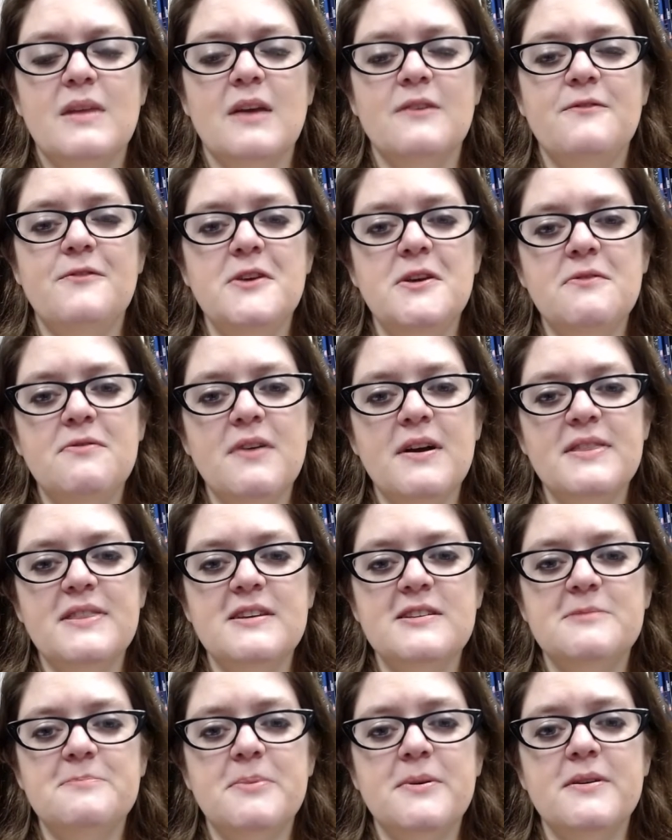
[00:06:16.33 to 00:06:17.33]
If you've read
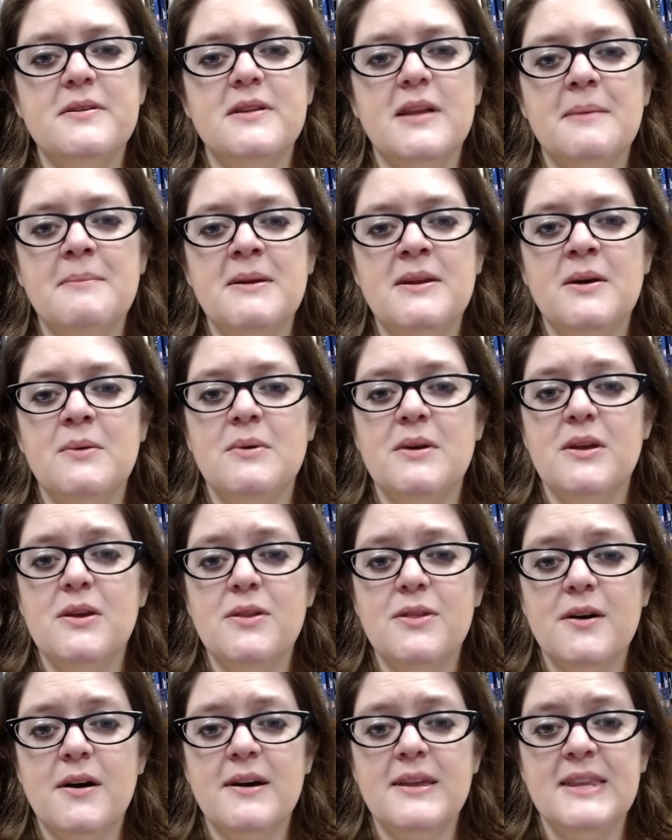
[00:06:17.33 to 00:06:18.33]
this book, let me know what
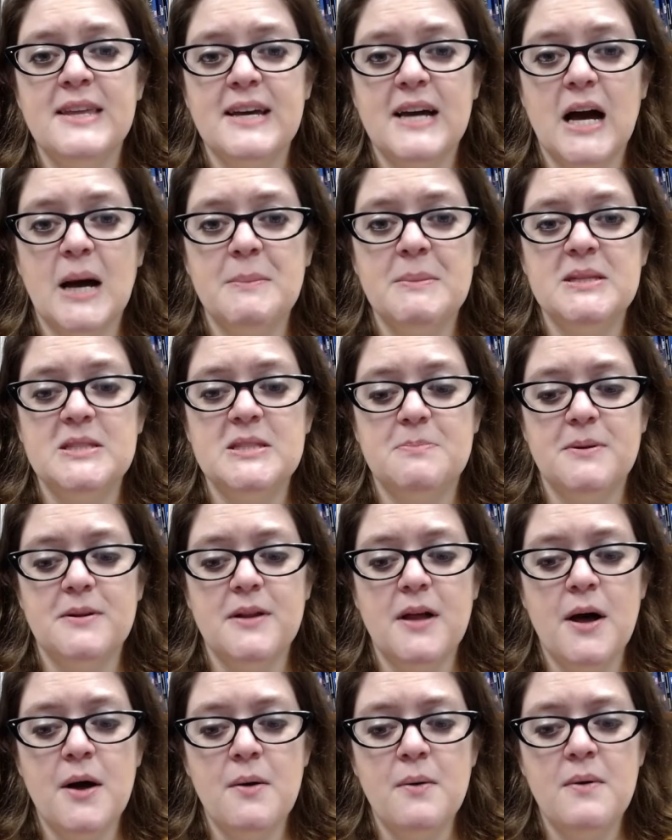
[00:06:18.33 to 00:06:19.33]
you thought in the comments
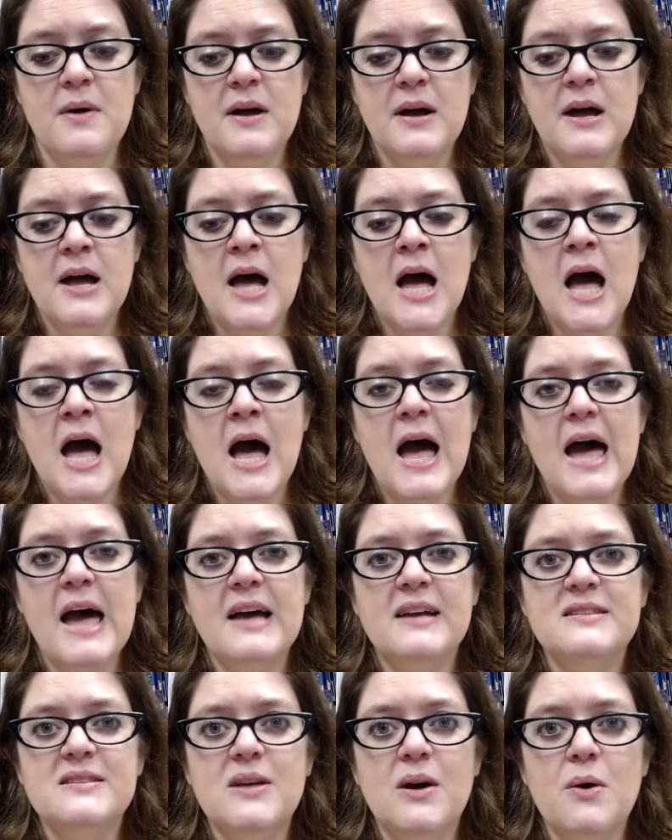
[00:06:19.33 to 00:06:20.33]
below.
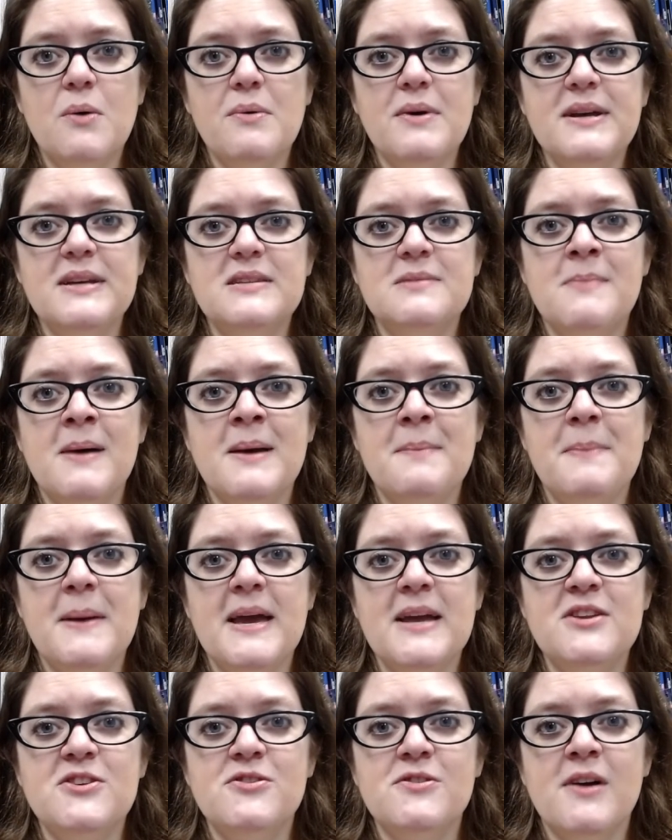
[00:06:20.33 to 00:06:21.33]
As always, my
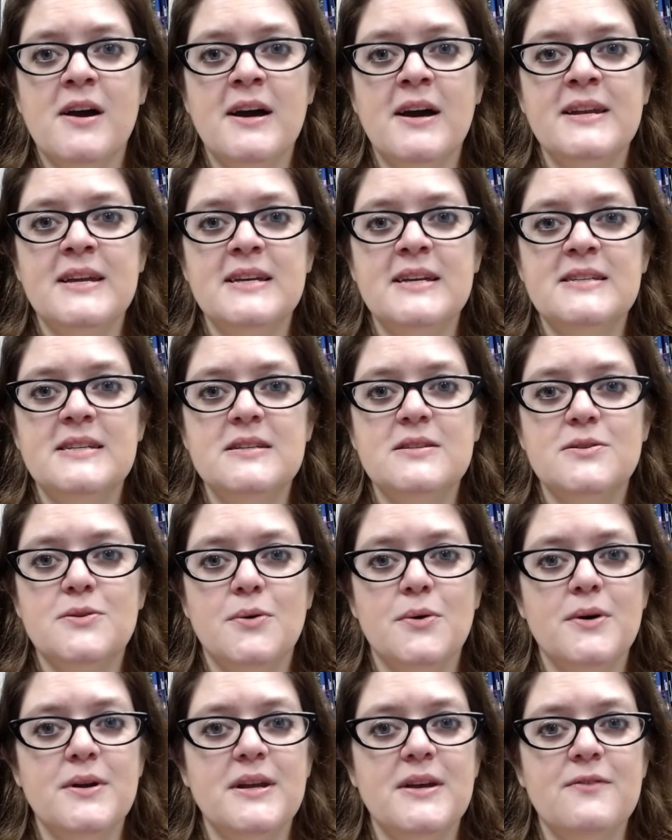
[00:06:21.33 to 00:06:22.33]
Patreon and
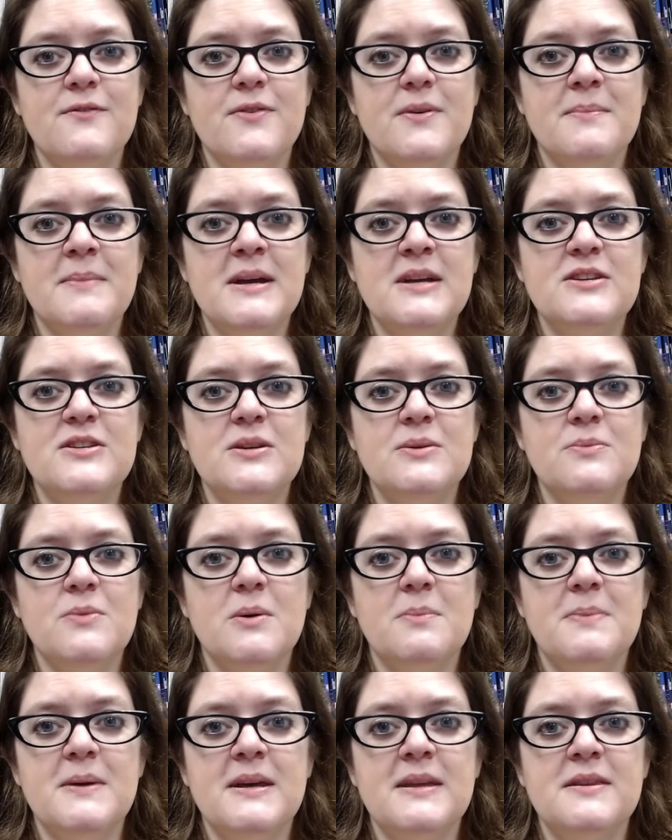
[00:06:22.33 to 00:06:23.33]
Discord information
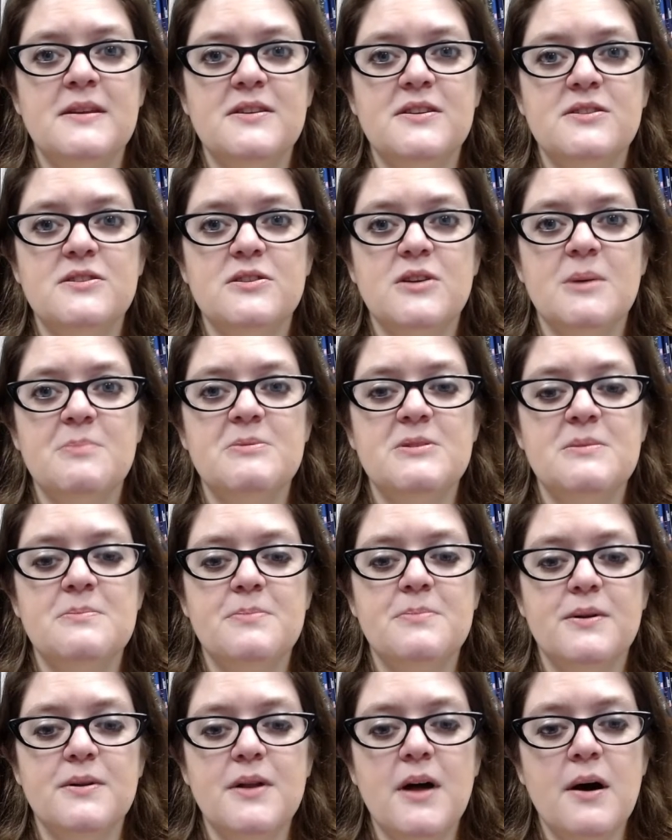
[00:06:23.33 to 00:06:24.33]
will be in the description
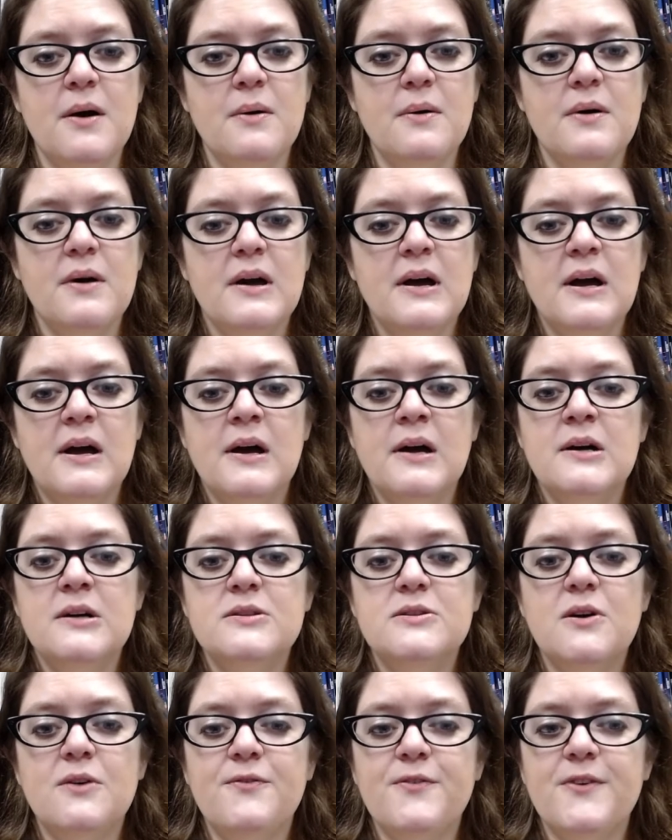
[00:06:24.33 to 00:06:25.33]
below.
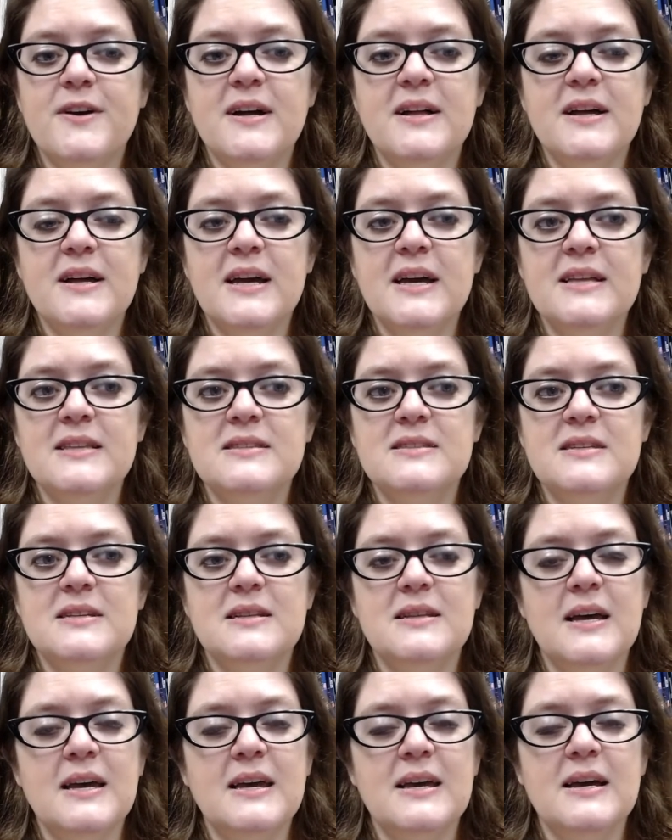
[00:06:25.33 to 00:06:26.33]
Don't forget to
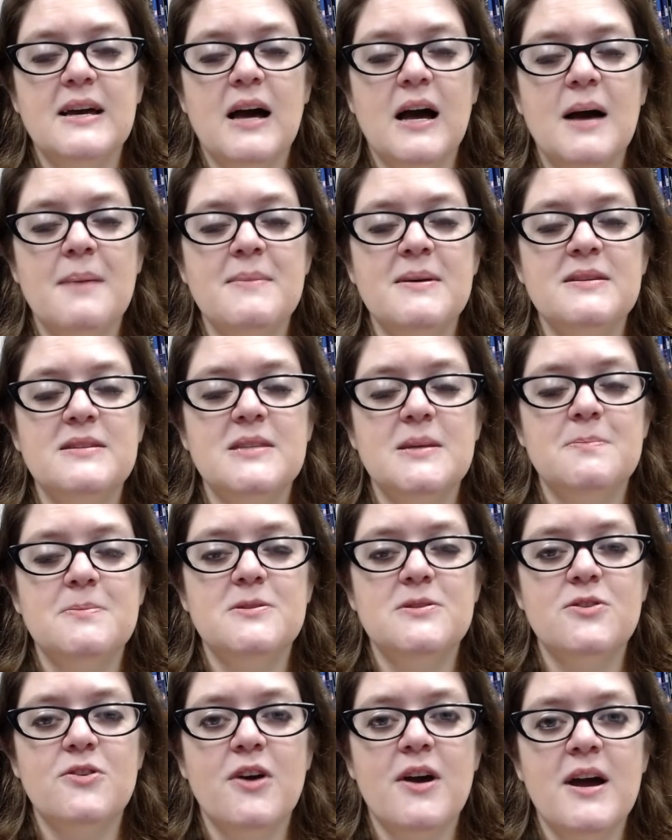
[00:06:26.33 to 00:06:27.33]
like, comment,
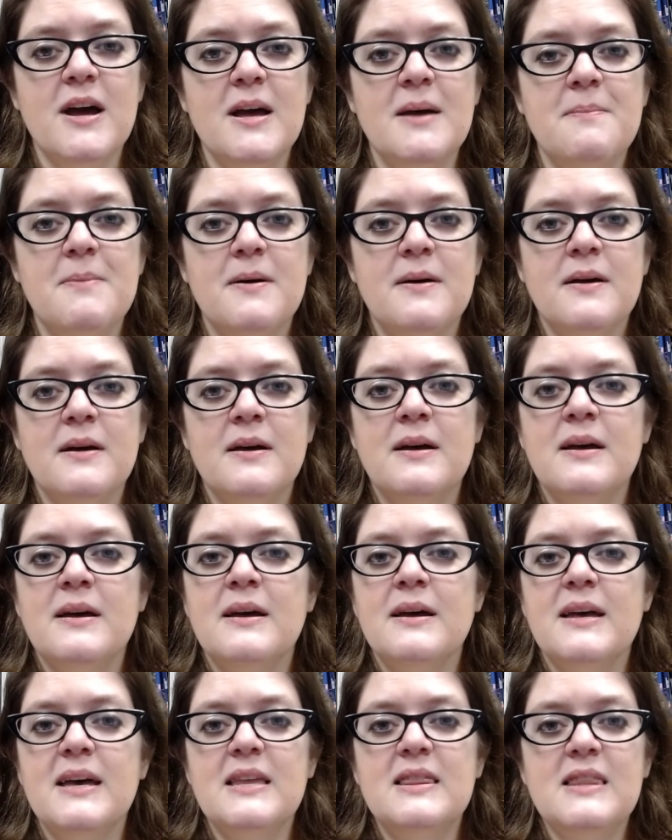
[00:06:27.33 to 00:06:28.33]
subscribe,
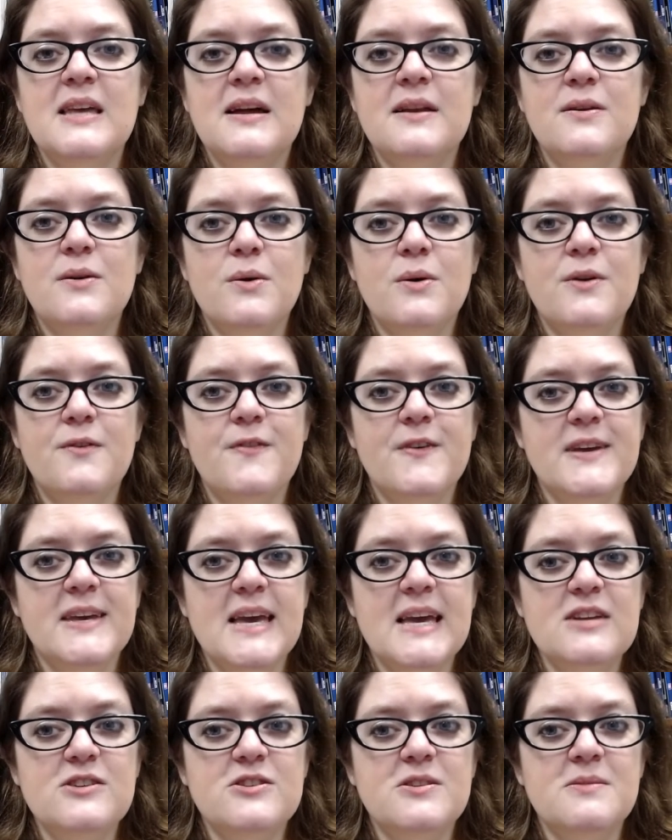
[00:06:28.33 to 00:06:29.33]
hit that
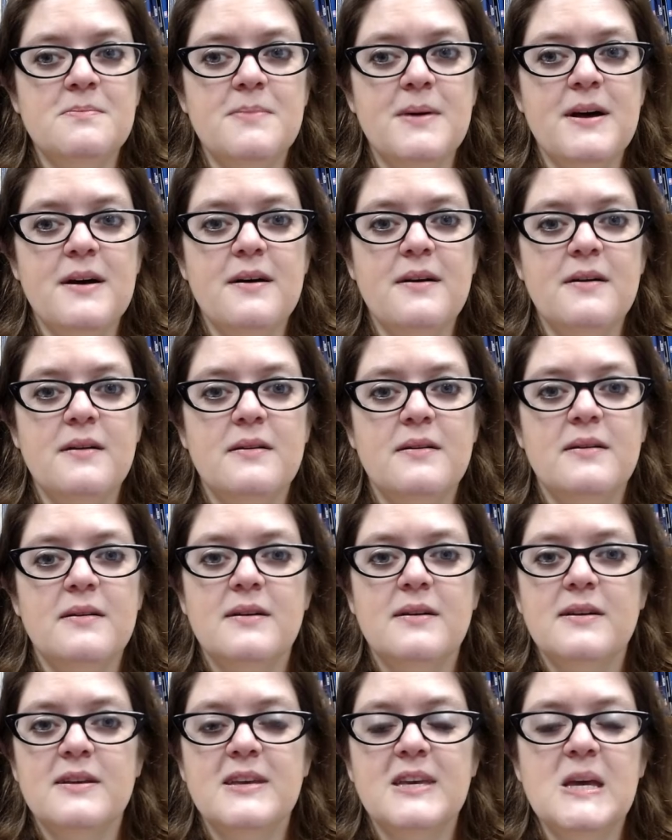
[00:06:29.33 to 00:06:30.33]
notification bell,
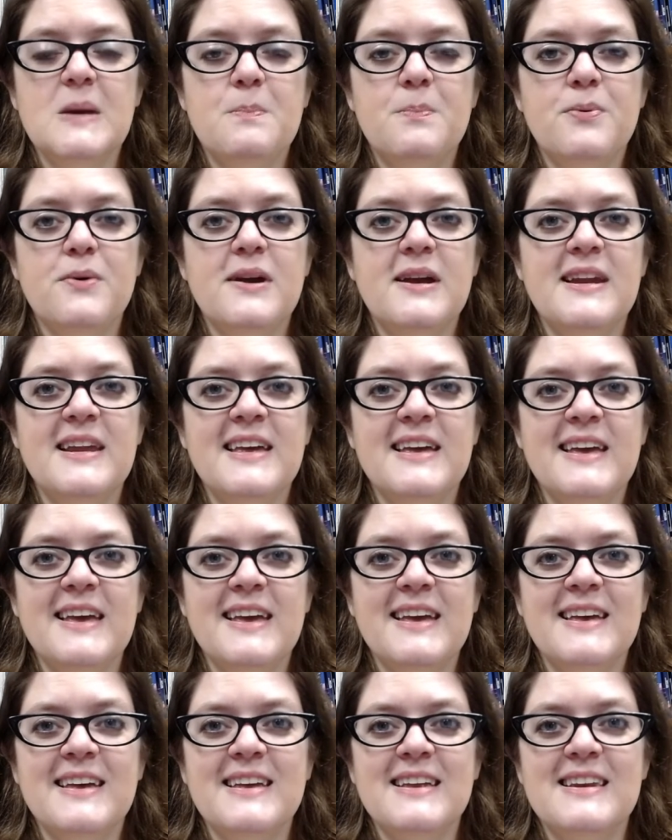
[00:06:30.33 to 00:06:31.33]
keep reading,
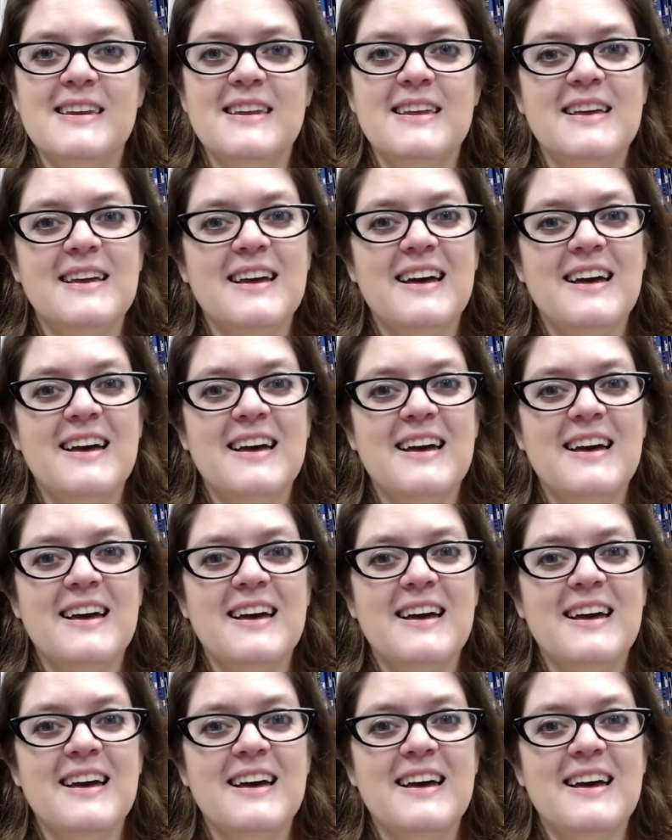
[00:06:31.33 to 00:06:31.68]
and